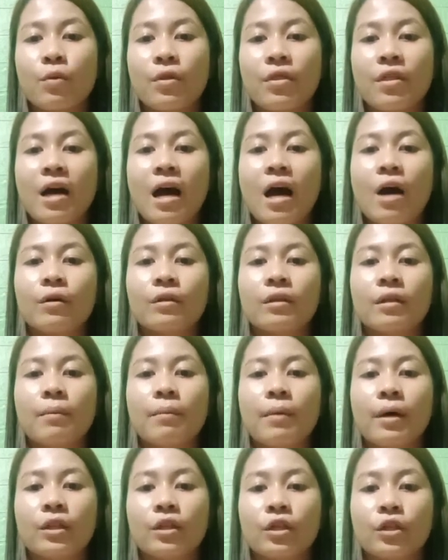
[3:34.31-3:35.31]
Without the
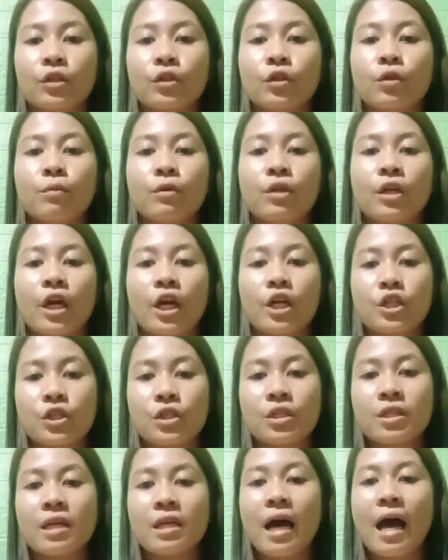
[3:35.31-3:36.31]
better
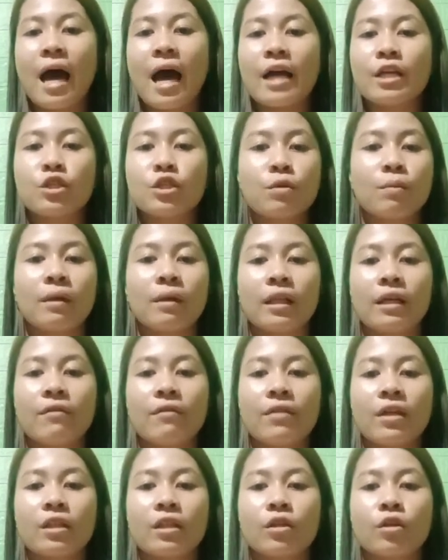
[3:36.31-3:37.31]
communication, I do
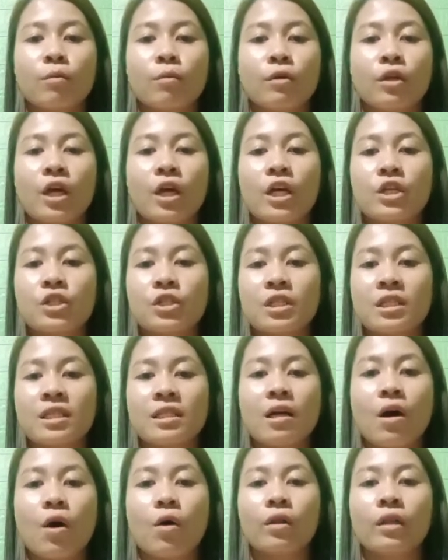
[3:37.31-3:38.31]
believe that communication is
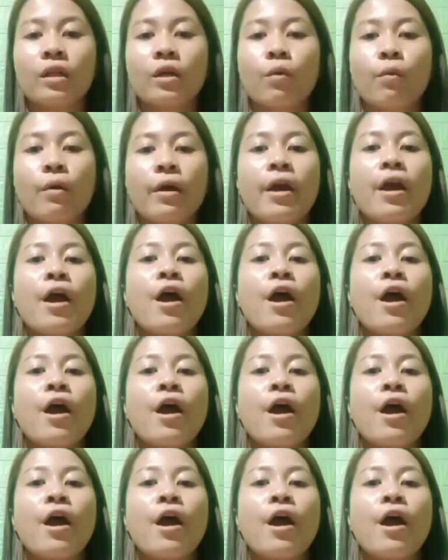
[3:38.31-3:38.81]
the only way